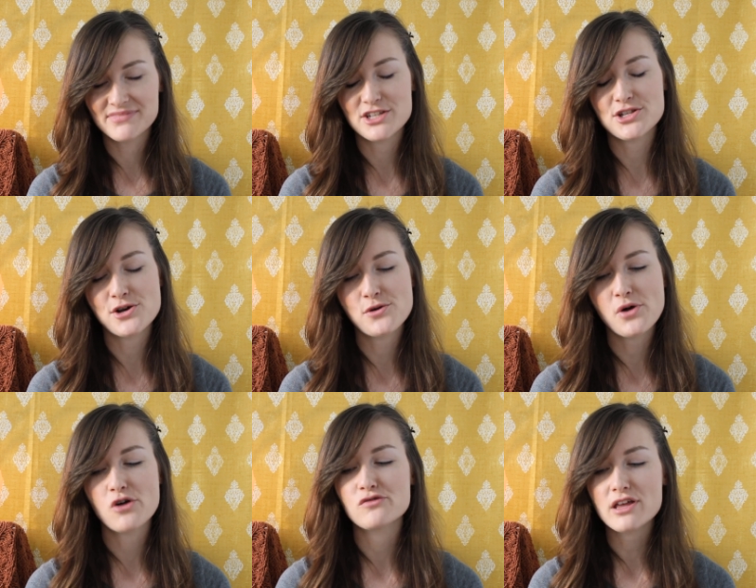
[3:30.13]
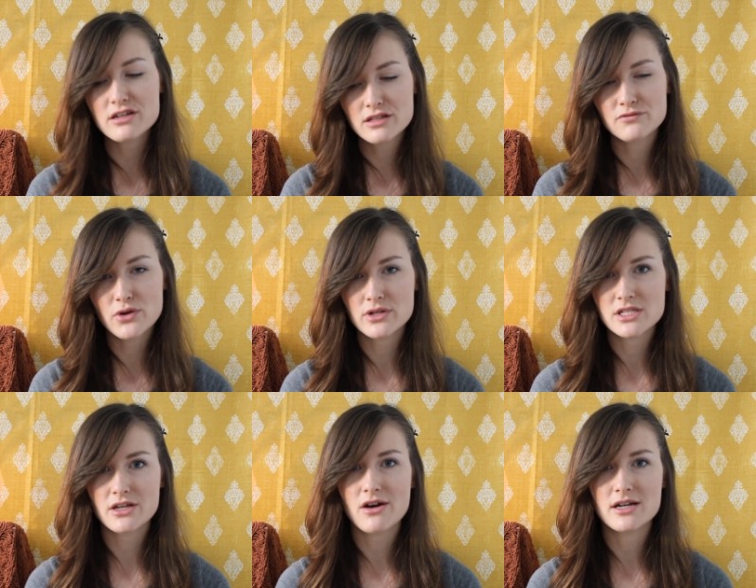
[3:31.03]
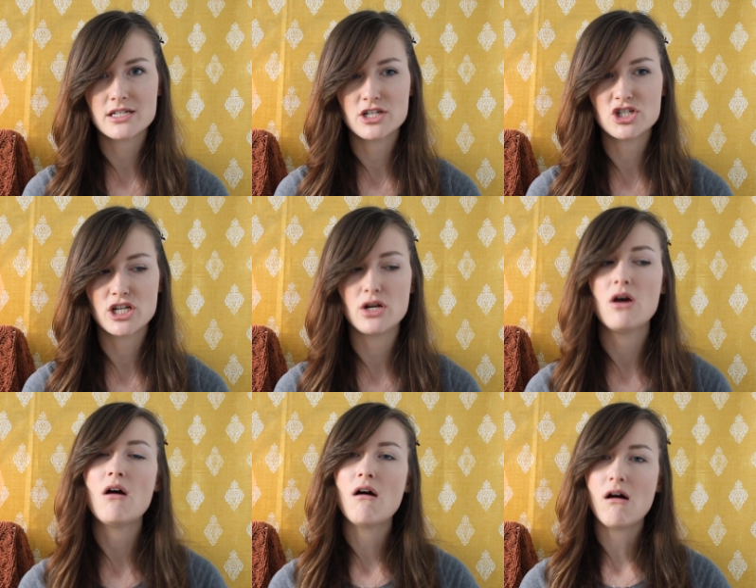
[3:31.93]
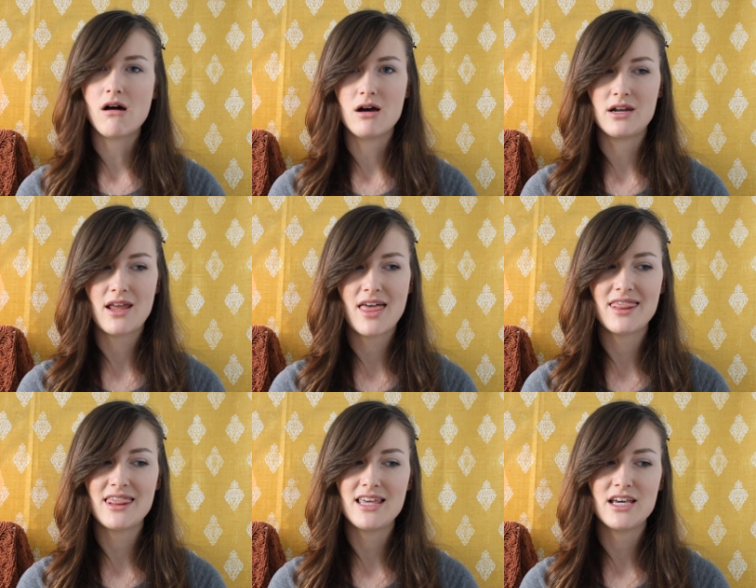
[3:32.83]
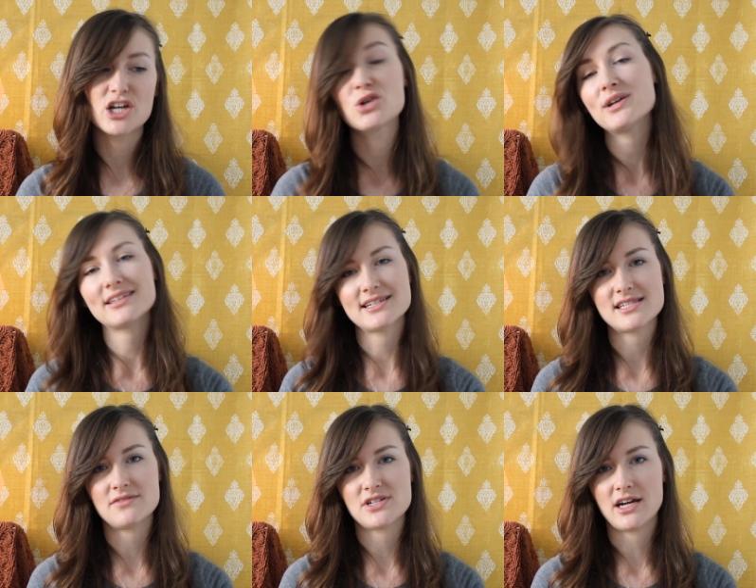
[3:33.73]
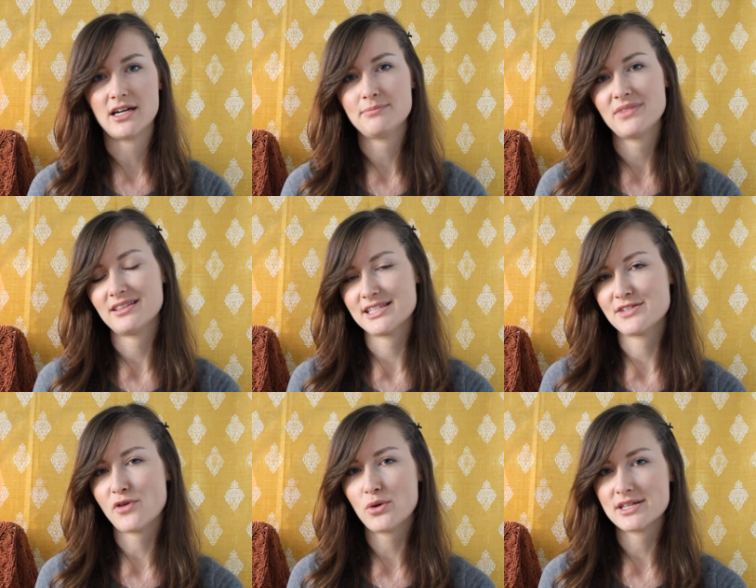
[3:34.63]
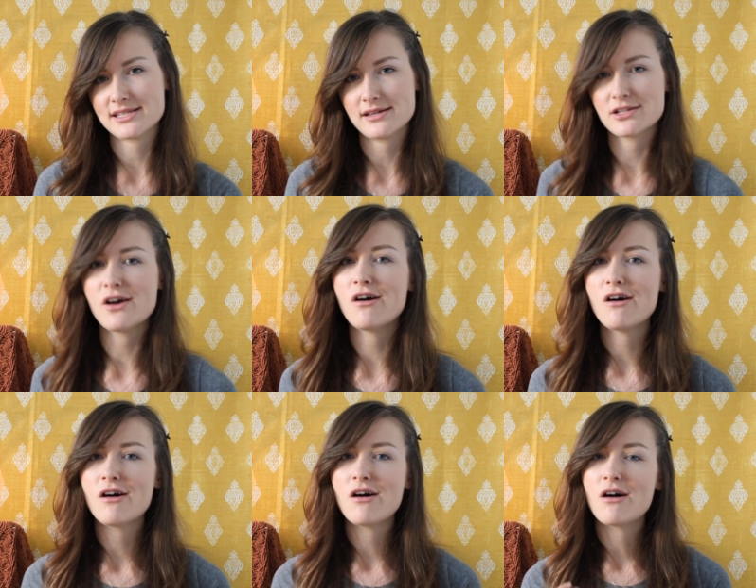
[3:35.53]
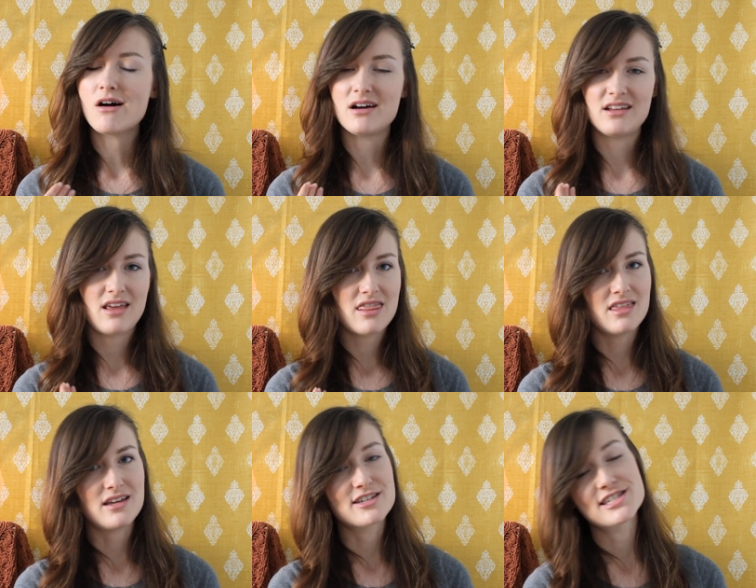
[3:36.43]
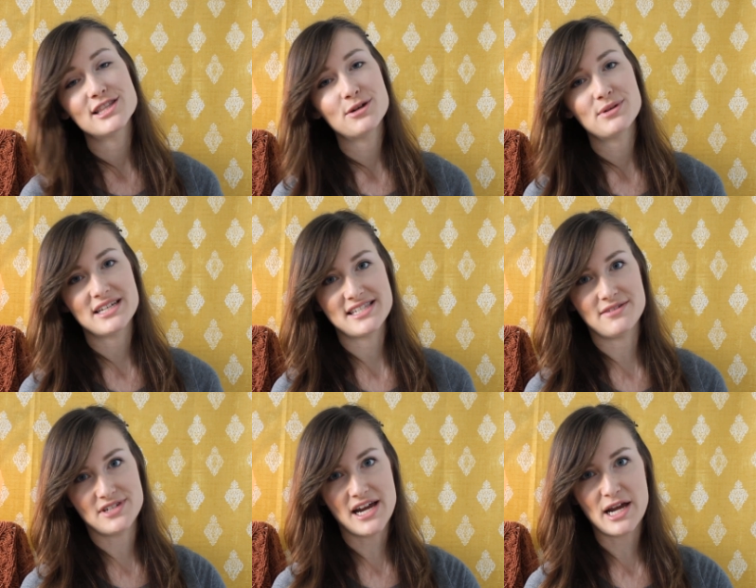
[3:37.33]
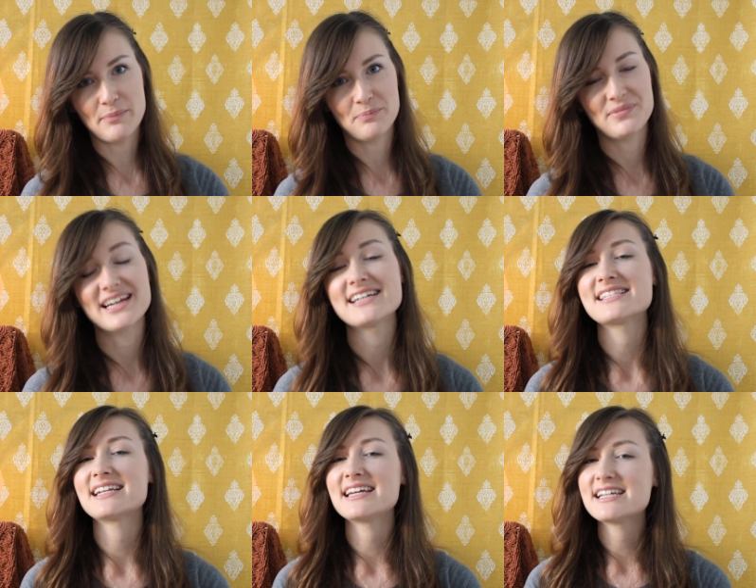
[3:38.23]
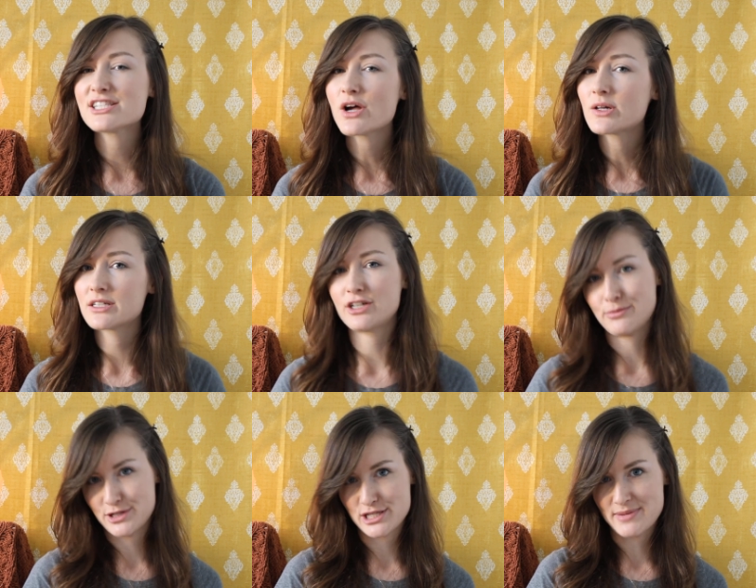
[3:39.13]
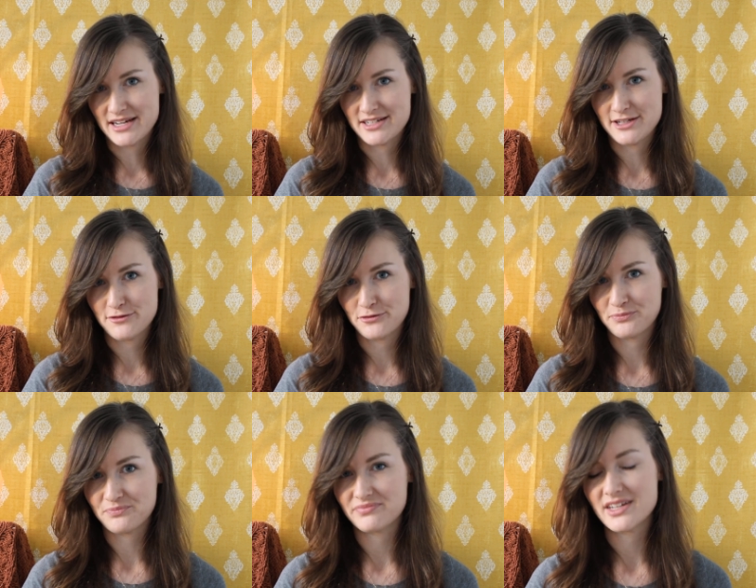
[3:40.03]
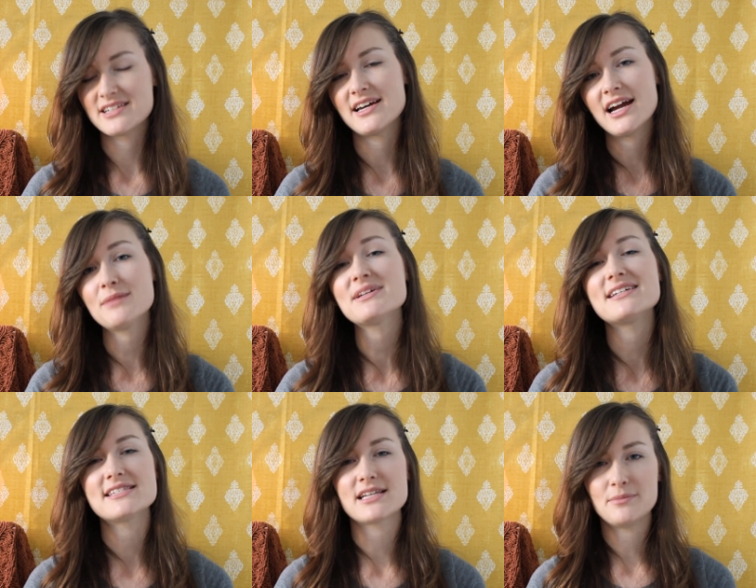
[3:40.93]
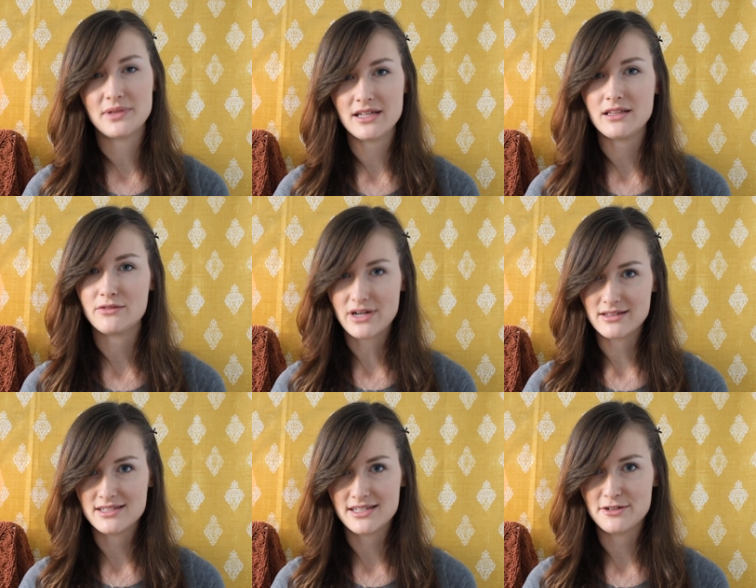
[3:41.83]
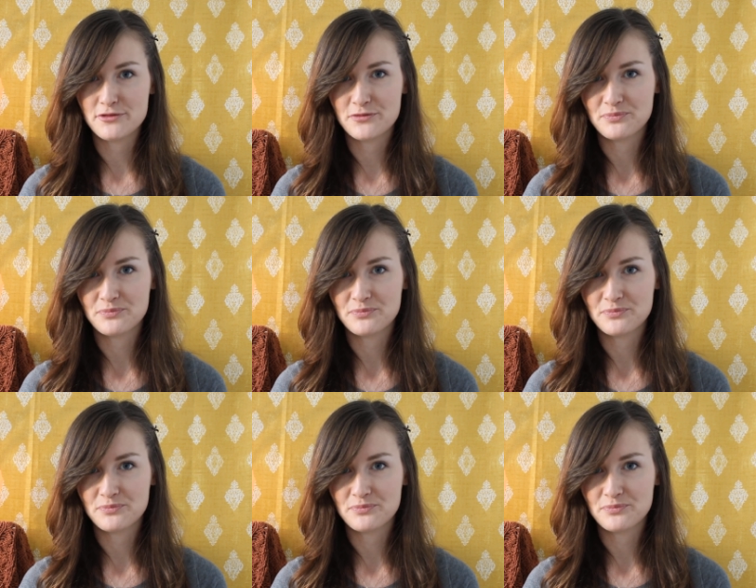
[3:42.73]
So rather than focusing our attention on the quickness of time, let's focus it on the slowness of time, because it is all in your perspective. Time is completely relative.